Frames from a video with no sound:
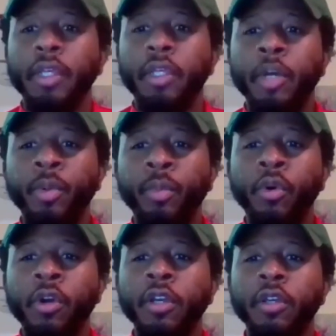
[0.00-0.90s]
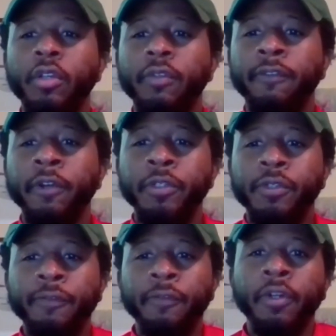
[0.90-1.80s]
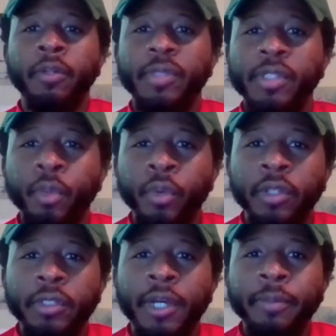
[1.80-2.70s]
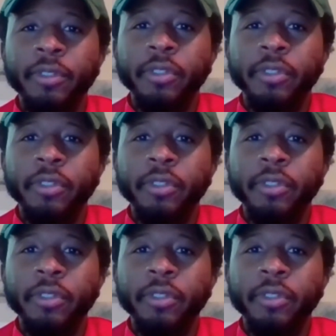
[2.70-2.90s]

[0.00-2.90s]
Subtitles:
couple more. First from Terrell Thomas.